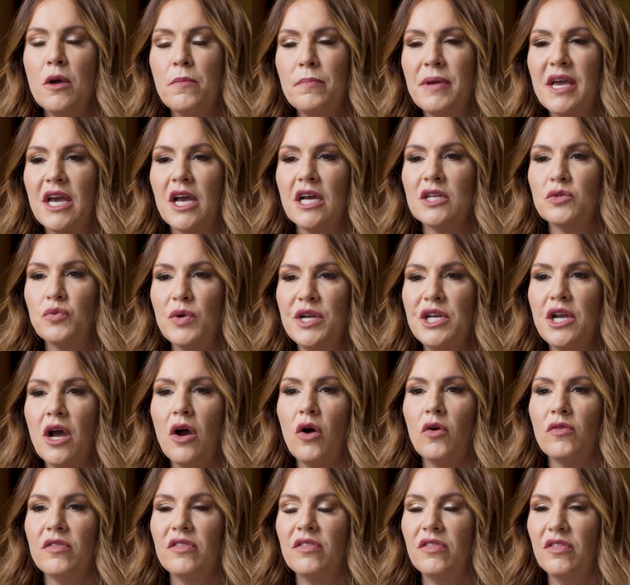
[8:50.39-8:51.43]
because we
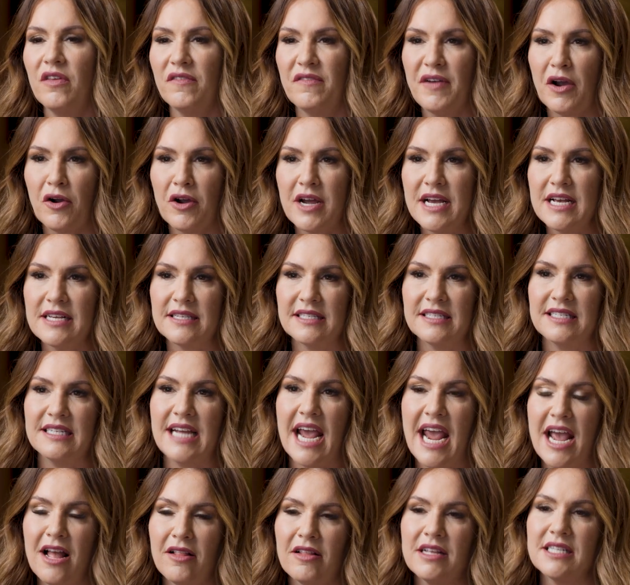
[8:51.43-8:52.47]
know the various
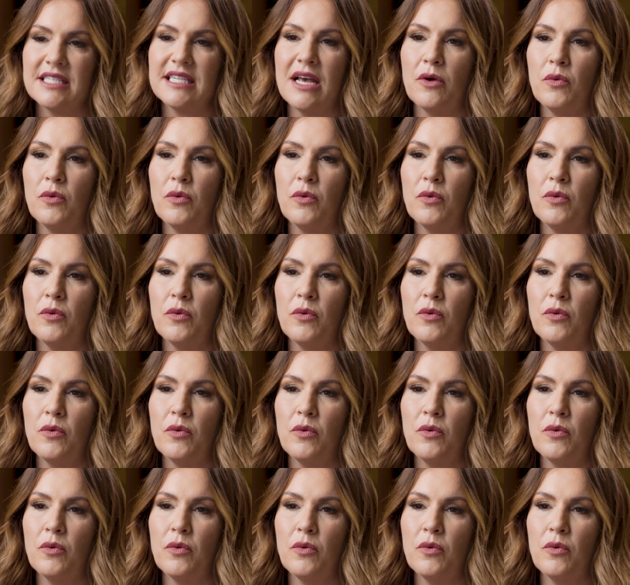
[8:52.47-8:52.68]
talents